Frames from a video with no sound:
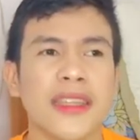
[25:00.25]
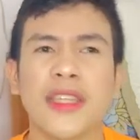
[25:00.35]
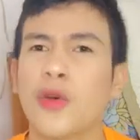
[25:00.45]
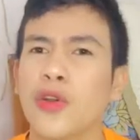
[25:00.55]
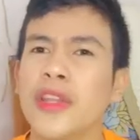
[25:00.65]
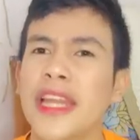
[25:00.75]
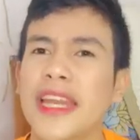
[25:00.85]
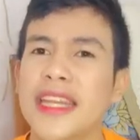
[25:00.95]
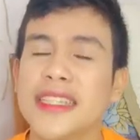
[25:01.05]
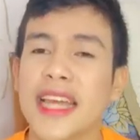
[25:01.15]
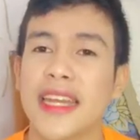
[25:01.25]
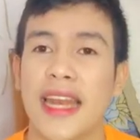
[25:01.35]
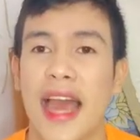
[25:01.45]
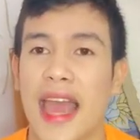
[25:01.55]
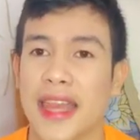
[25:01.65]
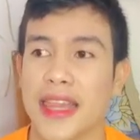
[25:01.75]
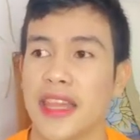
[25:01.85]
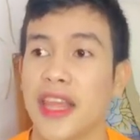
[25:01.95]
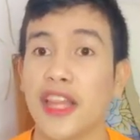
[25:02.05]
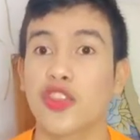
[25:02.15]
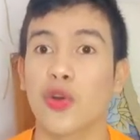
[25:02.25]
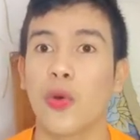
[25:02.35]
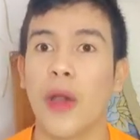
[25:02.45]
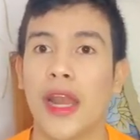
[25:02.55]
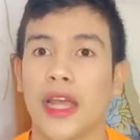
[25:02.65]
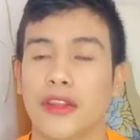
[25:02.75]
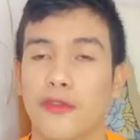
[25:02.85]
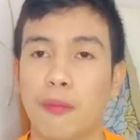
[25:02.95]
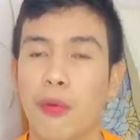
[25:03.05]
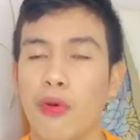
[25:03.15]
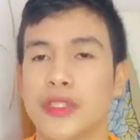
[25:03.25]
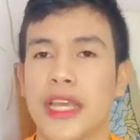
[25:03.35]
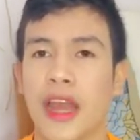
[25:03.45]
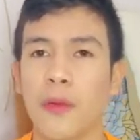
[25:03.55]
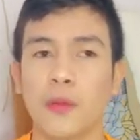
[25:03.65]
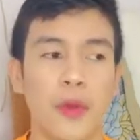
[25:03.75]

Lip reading: siguro nilinisan nila, and then they throw a lot of books, and we